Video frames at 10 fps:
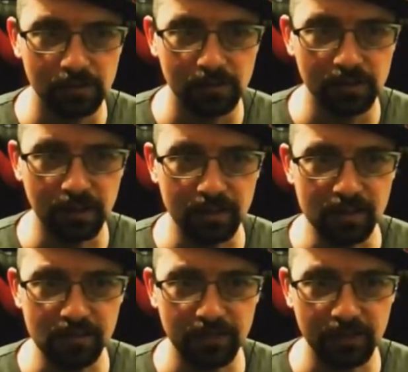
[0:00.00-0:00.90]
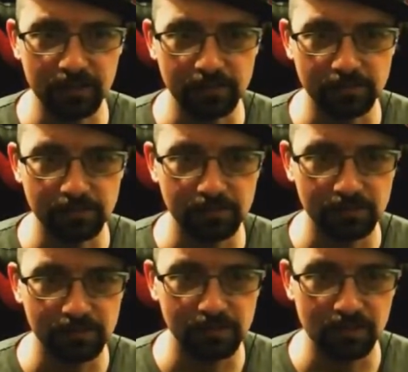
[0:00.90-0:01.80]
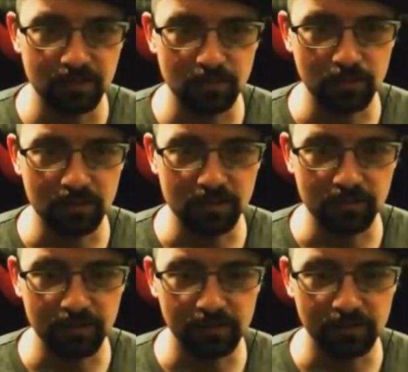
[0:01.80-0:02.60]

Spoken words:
Yeah, this is fine. This will work just fine.